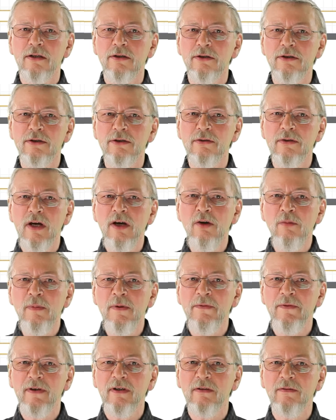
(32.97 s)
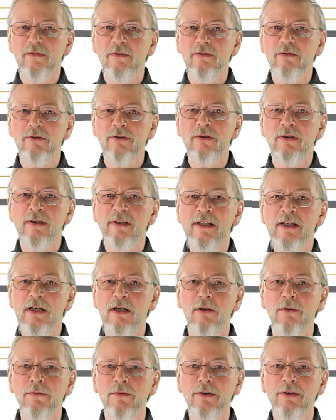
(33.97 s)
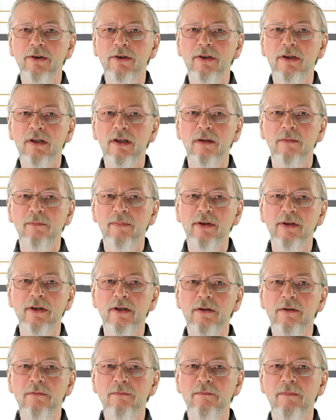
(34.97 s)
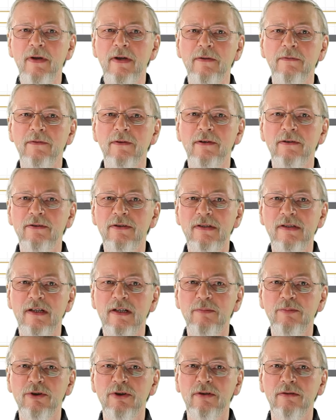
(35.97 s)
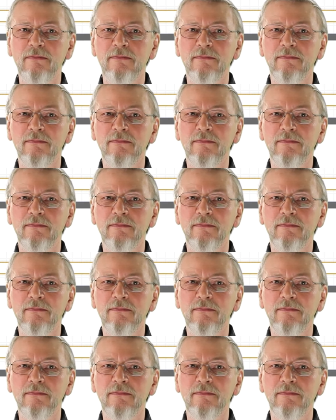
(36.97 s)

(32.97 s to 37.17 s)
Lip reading: To open the converter, click on the link below in the description.